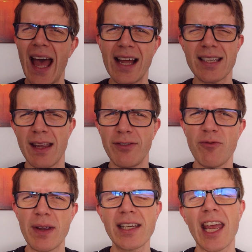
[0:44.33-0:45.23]
And if
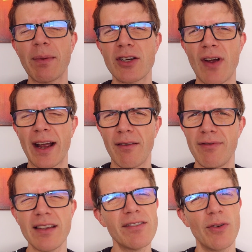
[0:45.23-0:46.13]
you've been keeping track of
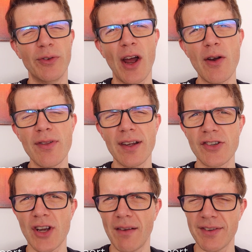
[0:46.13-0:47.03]
this, you'll know that
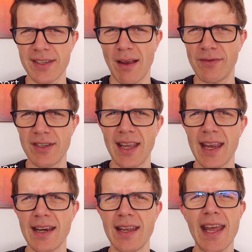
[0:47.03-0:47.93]
Java
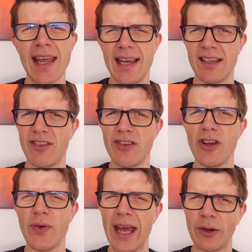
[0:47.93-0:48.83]
17 is the
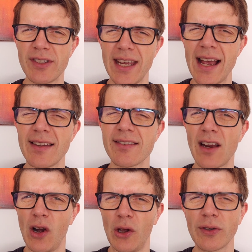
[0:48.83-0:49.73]
new
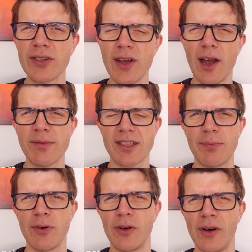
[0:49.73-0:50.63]
LTS long-term
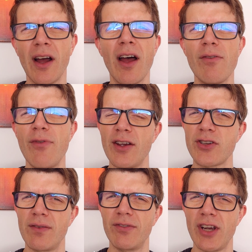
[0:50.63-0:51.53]
support
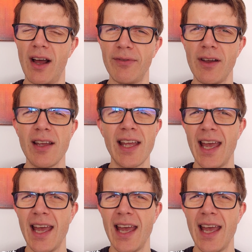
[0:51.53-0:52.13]
version of Java.